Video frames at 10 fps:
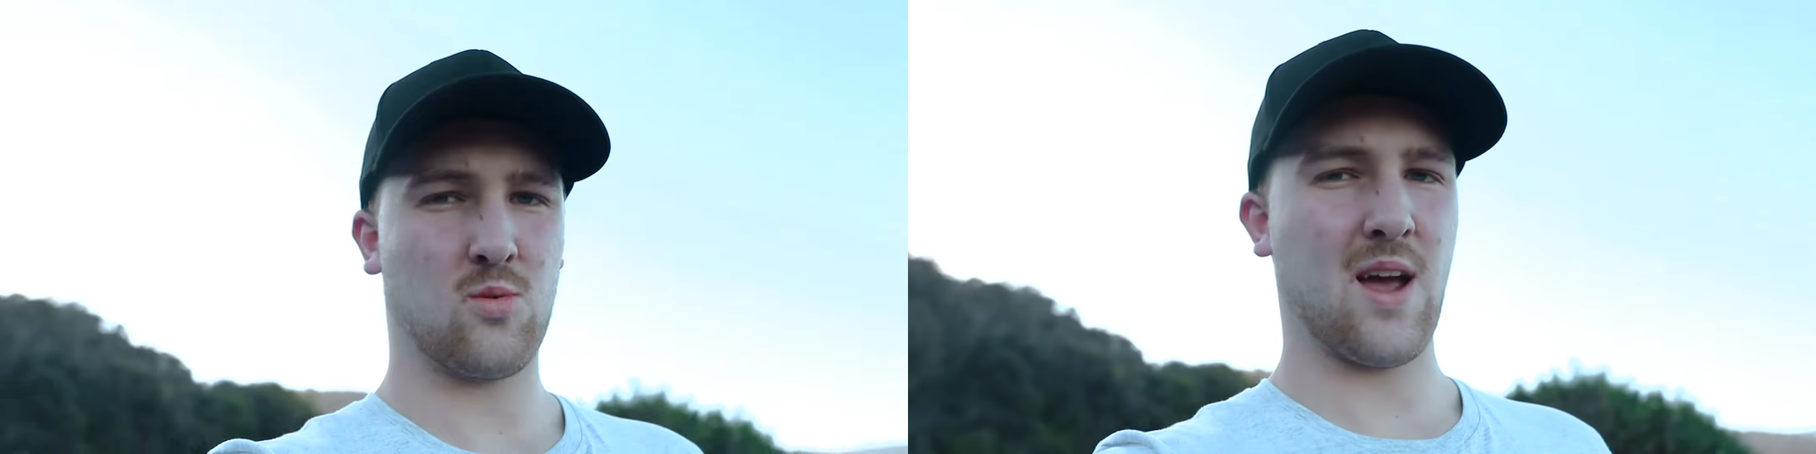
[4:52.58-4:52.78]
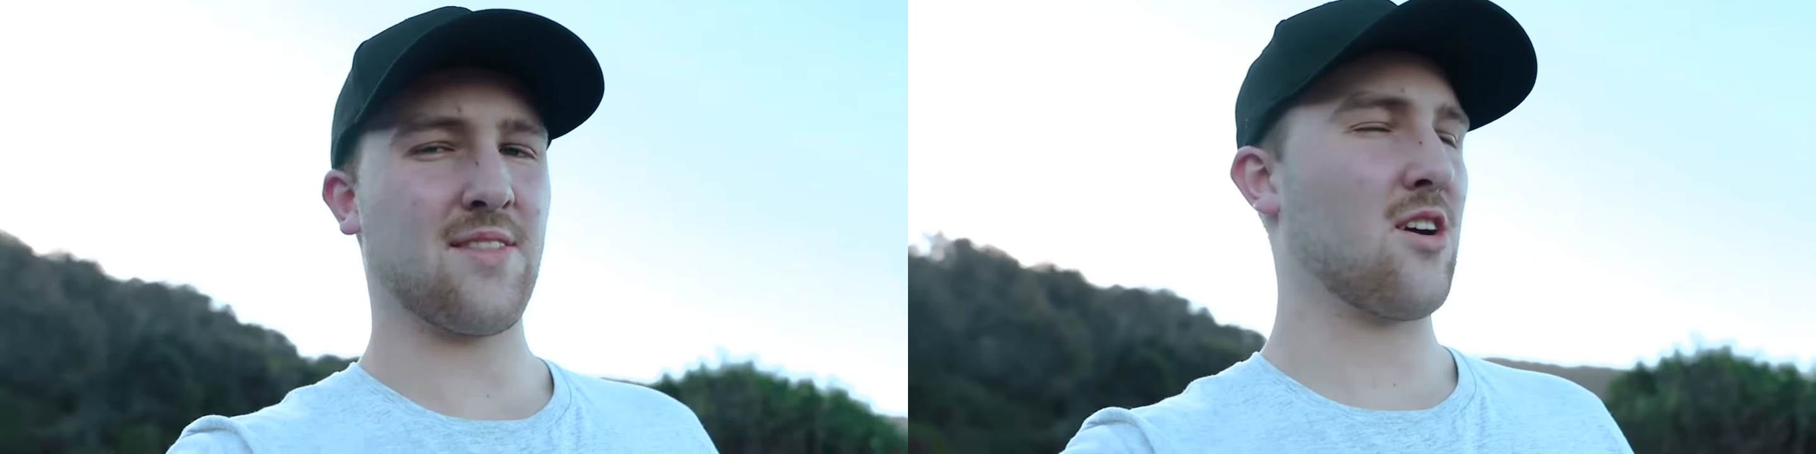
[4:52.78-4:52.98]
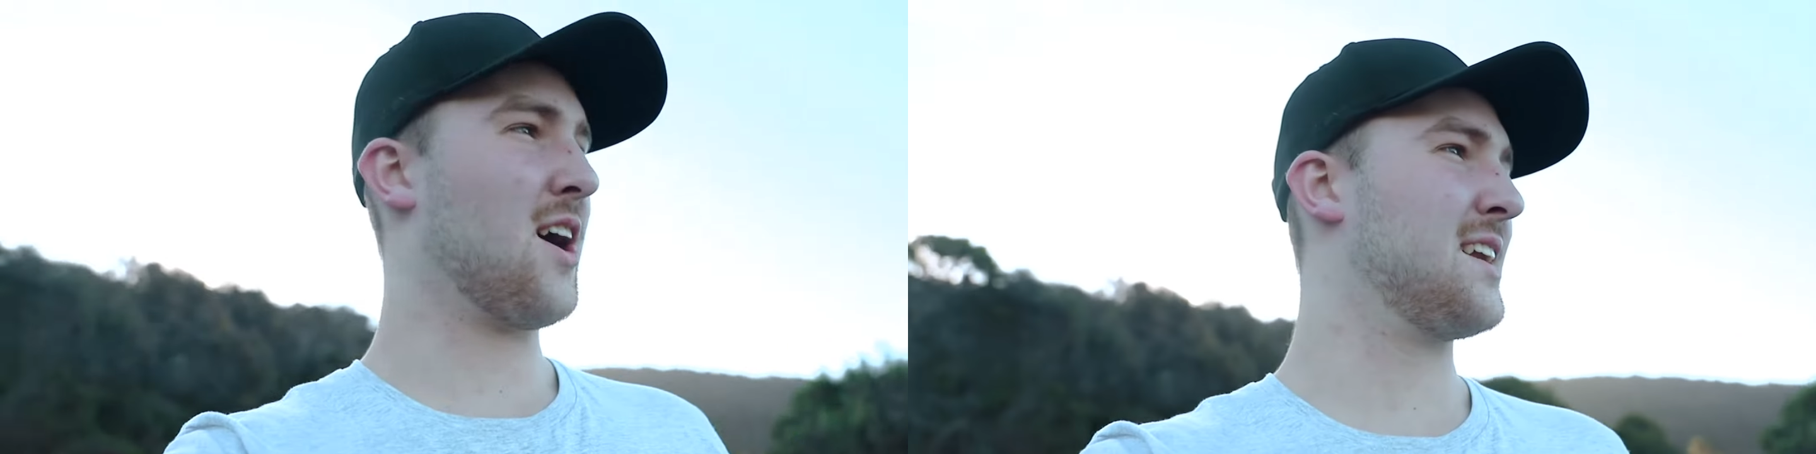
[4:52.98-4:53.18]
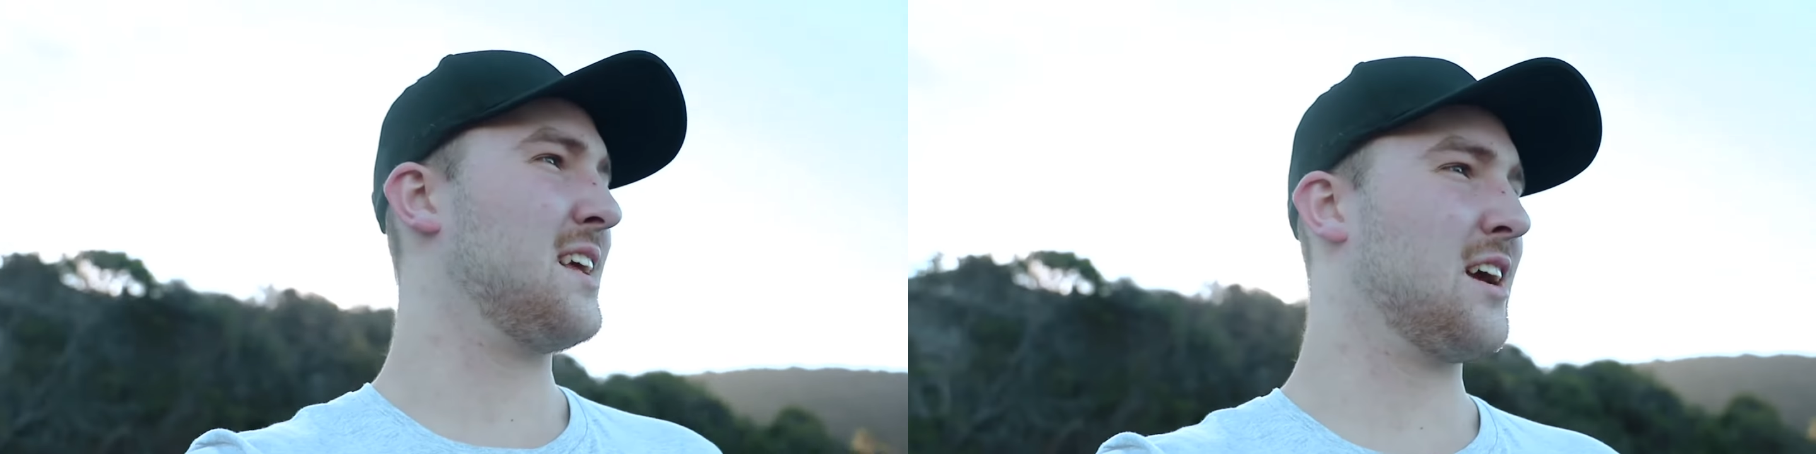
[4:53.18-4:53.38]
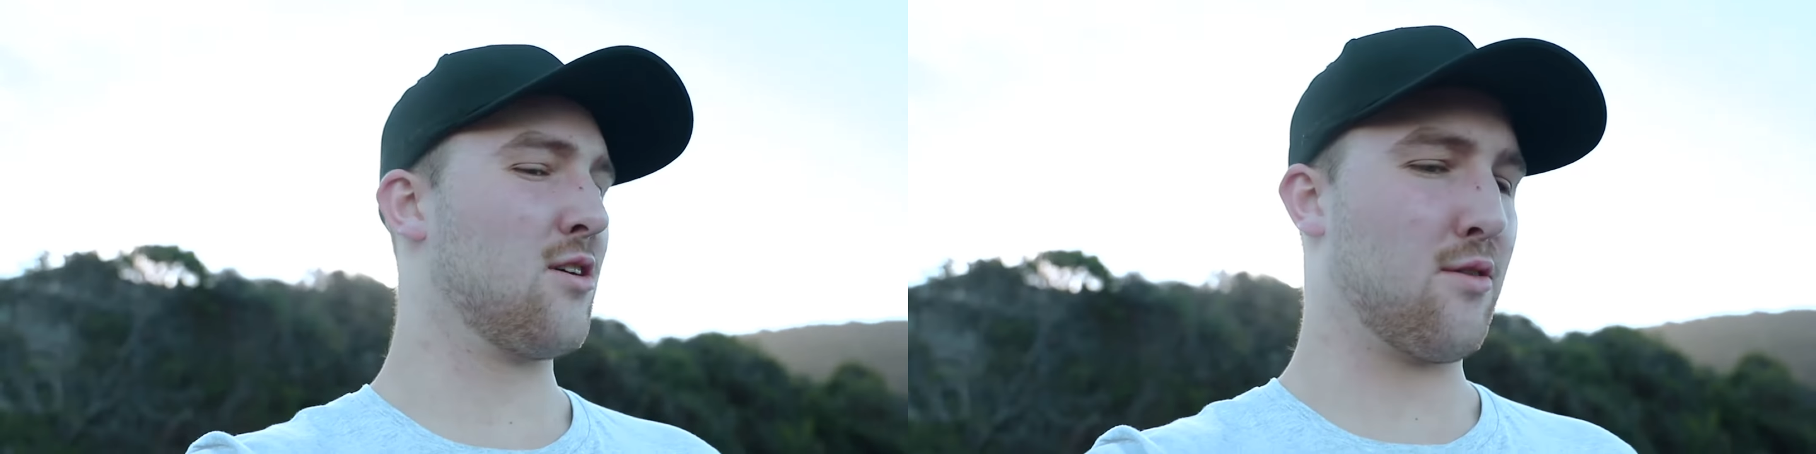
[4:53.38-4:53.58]
So we had the
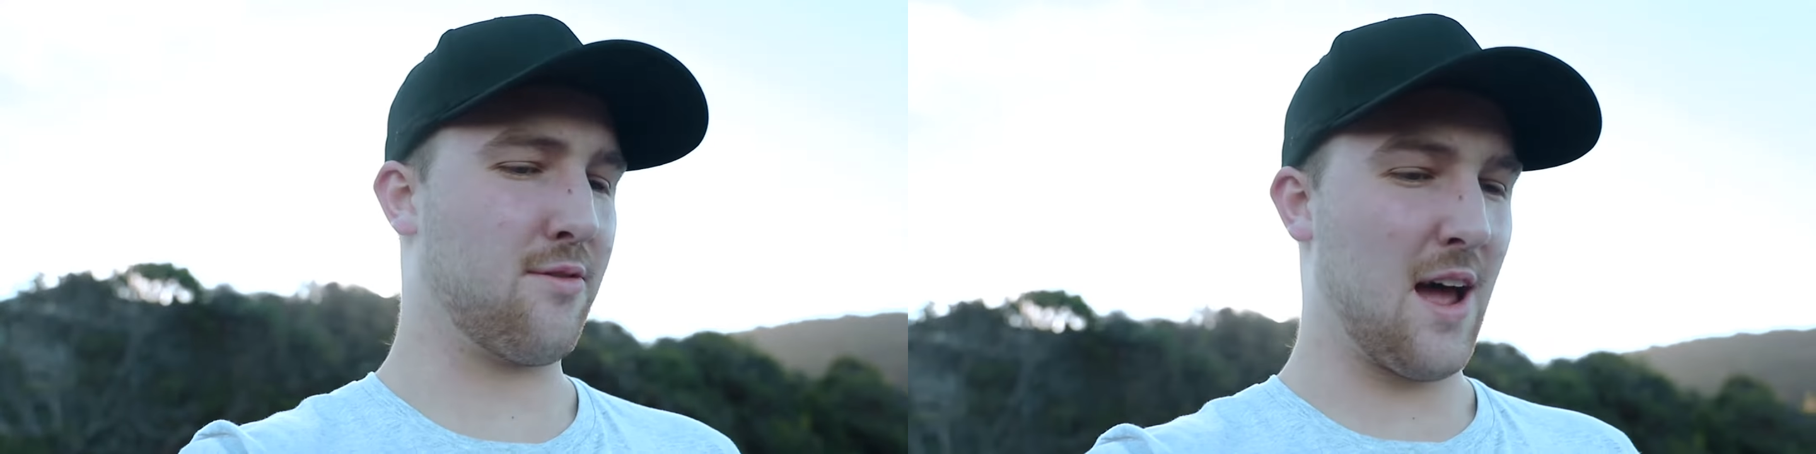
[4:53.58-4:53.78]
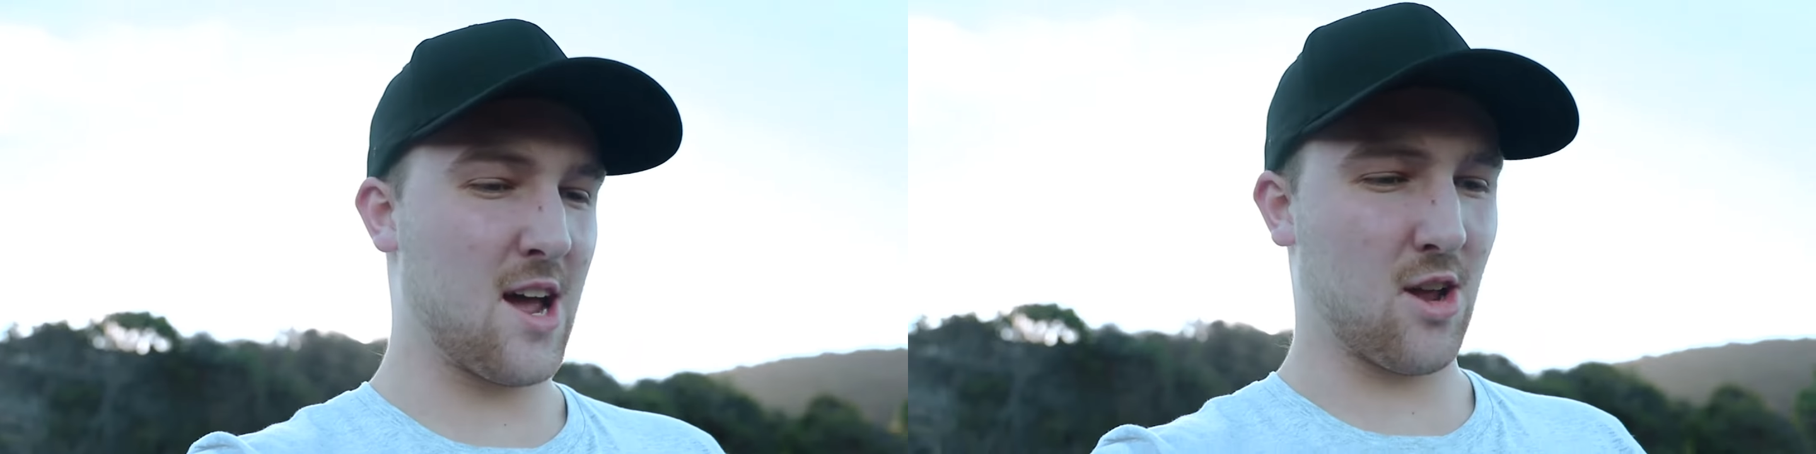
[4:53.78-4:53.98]
idea of uh,